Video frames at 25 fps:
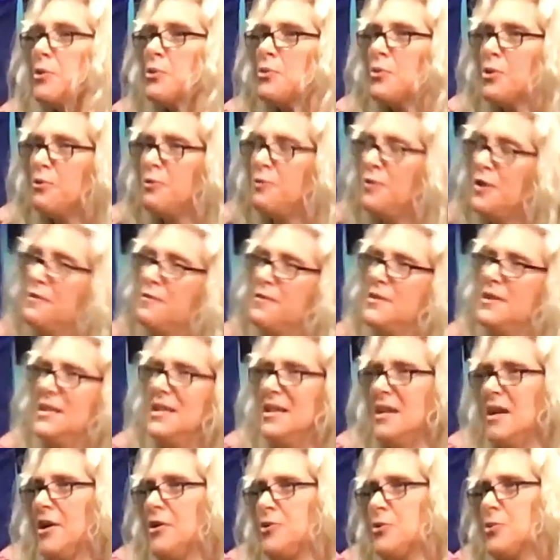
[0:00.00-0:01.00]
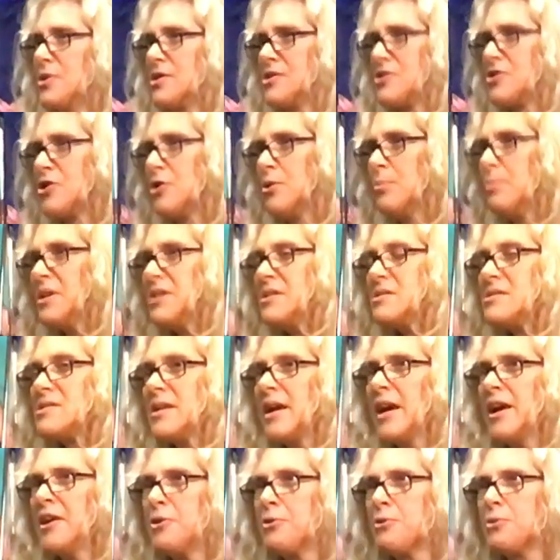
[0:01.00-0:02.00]
through 1,500 sermons
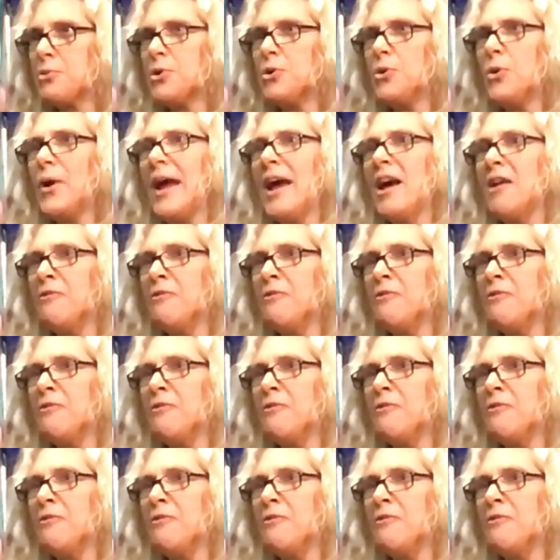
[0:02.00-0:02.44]
and through